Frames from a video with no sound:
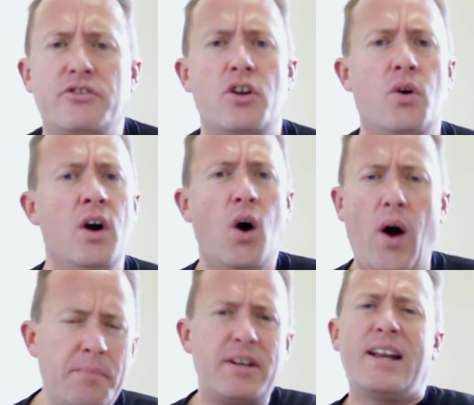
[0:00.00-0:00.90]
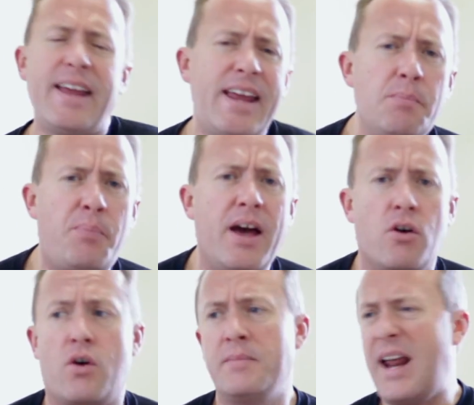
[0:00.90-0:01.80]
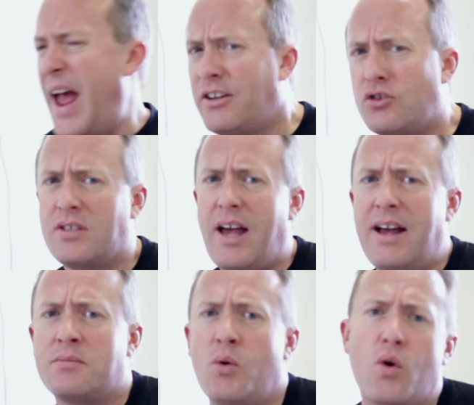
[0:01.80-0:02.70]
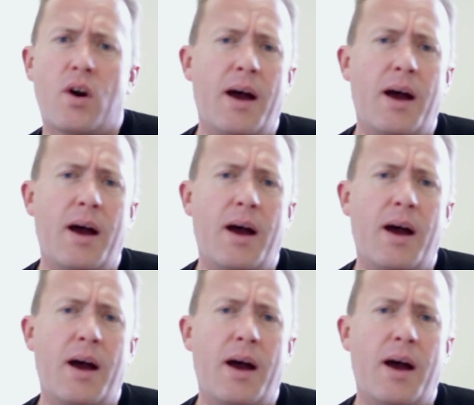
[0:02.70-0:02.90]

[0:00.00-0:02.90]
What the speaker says: You know, oh, I'm going to eat better. I'm going to exercise more.